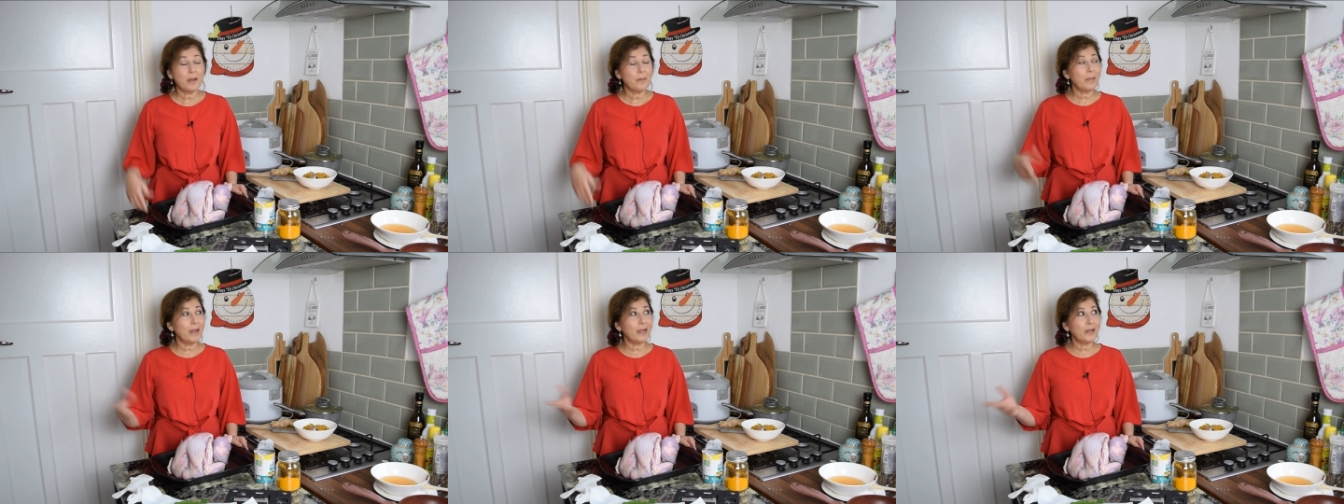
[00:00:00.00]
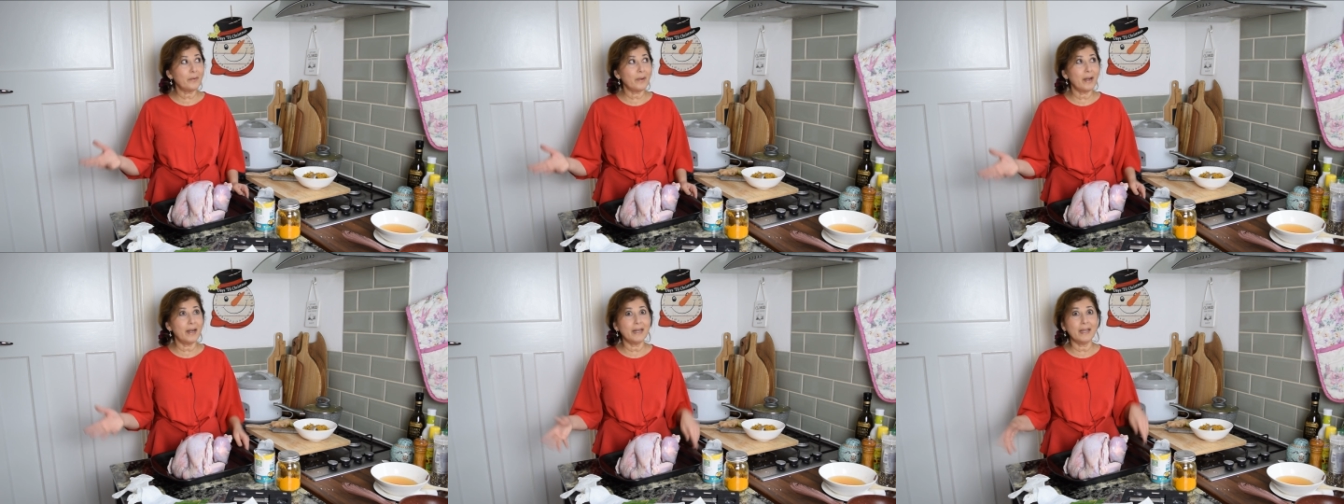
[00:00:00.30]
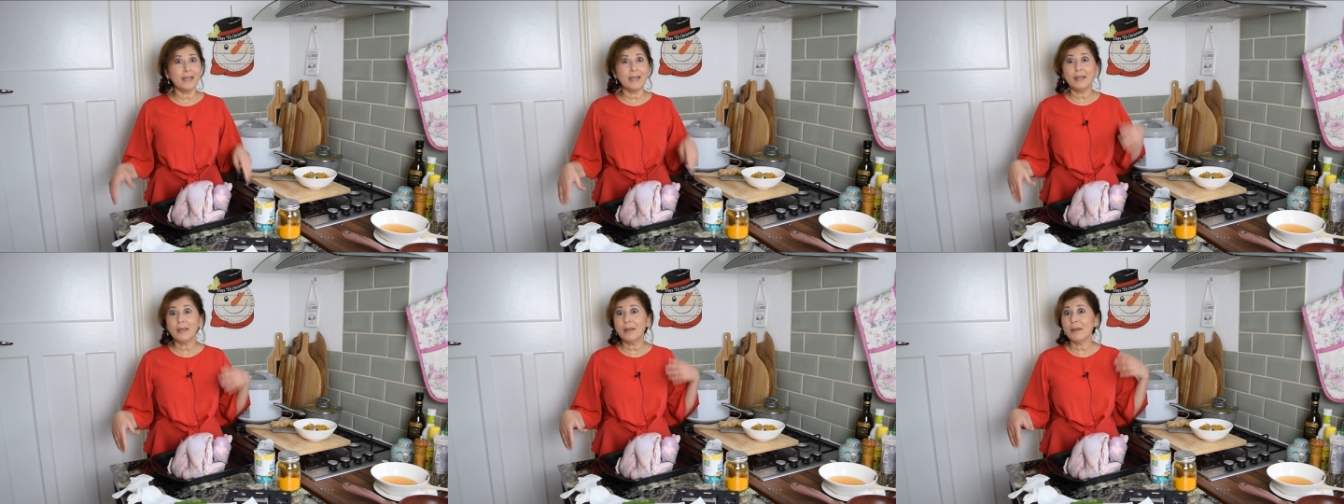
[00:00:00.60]
my
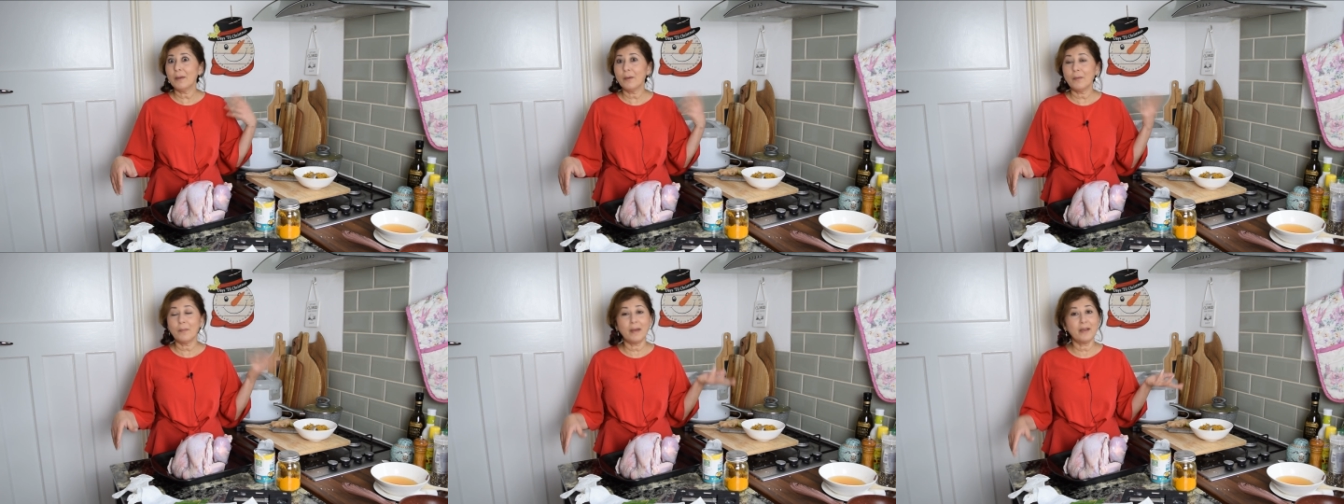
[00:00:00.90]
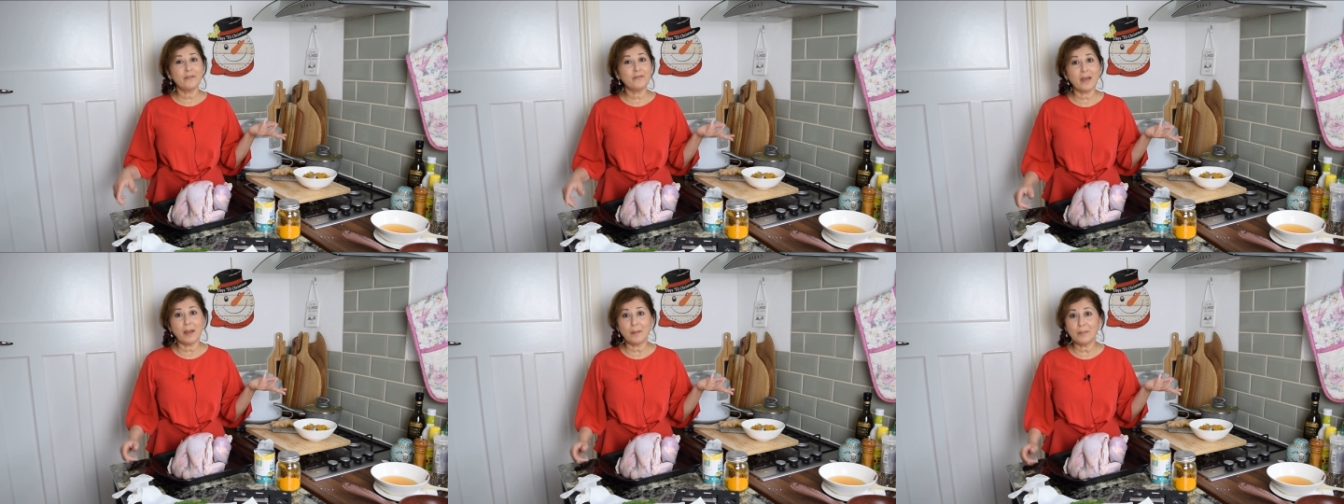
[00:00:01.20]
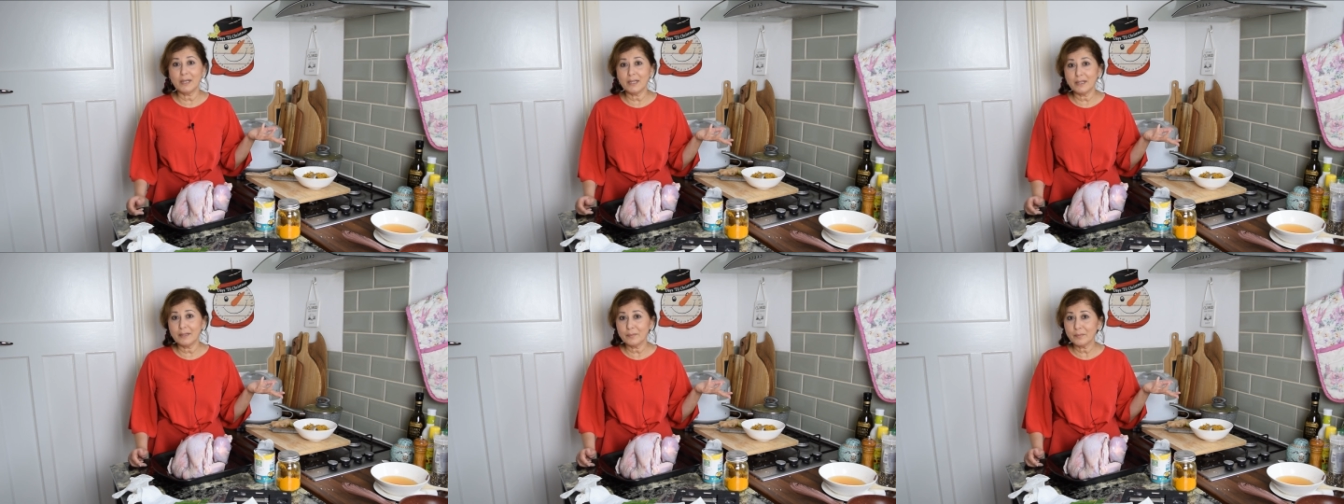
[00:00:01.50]
granny, my
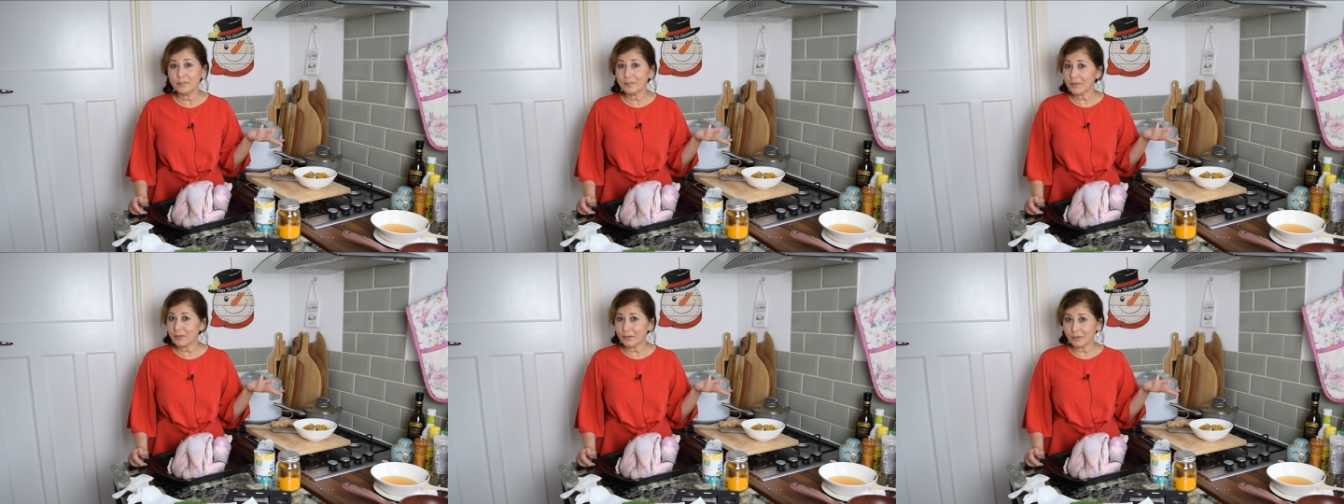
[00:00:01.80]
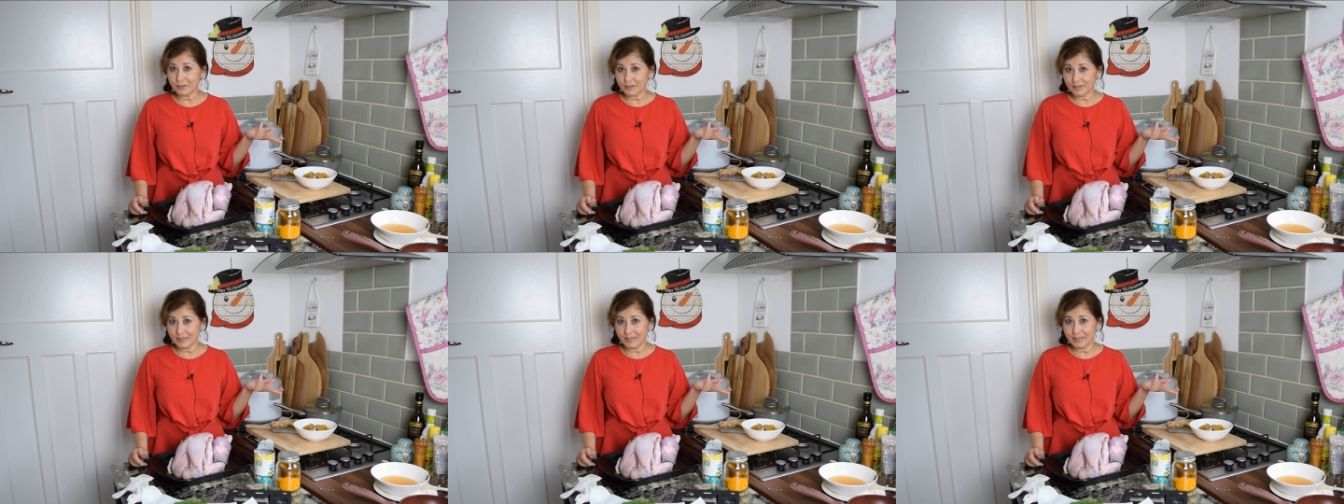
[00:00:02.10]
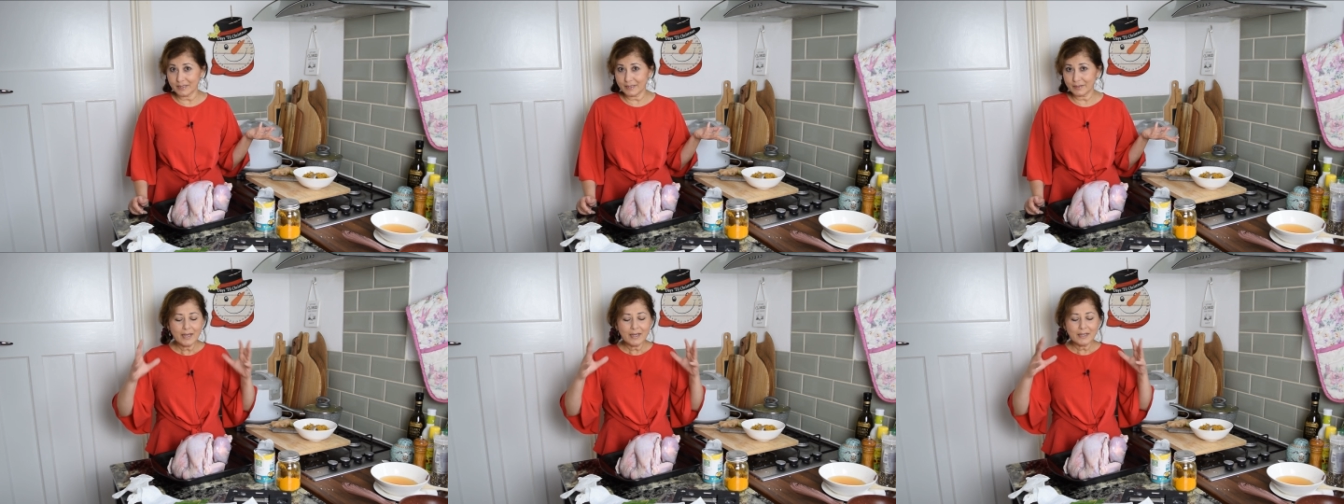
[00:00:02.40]
family cooks
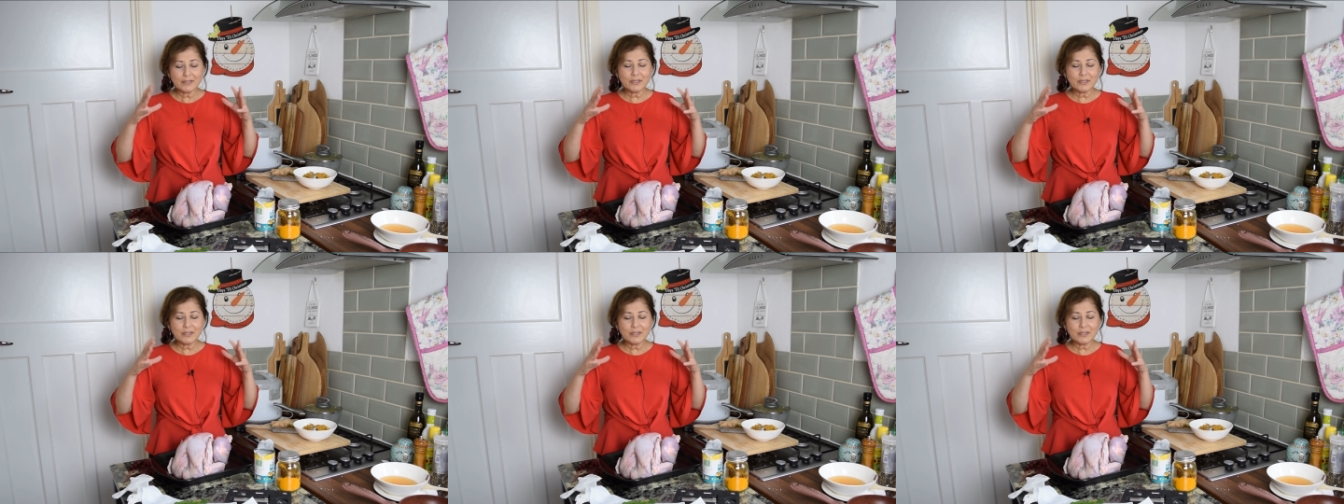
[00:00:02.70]
it.